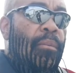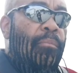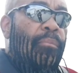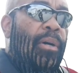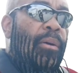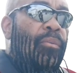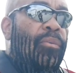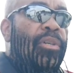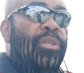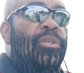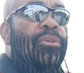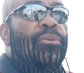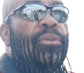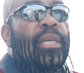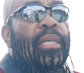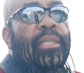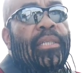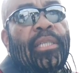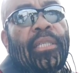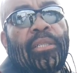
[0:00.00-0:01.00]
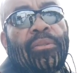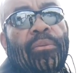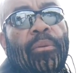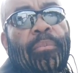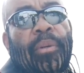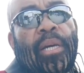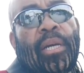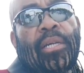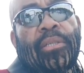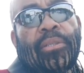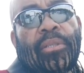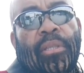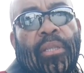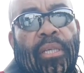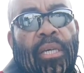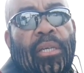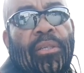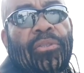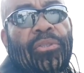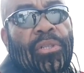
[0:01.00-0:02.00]
But when you get these repairs and
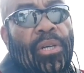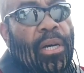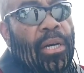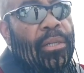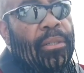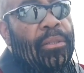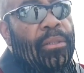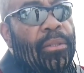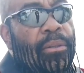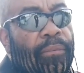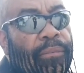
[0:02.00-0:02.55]
things done, the